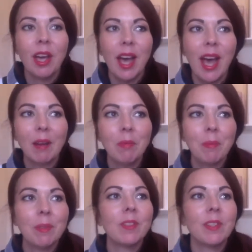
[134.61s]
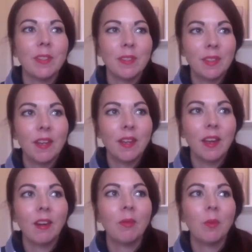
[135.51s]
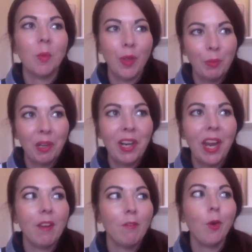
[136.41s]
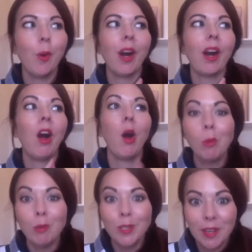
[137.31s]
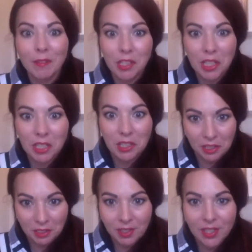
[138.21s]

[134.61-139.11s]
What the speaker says: had my business in skincare with Mary Kay for almost 17 years